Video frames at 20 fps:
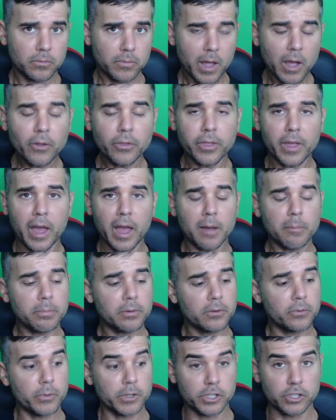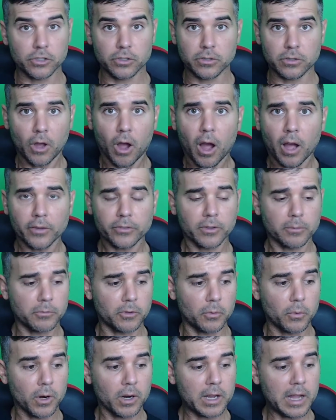Health app, which is awesome,
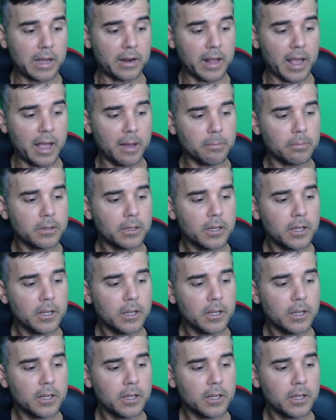the workout app,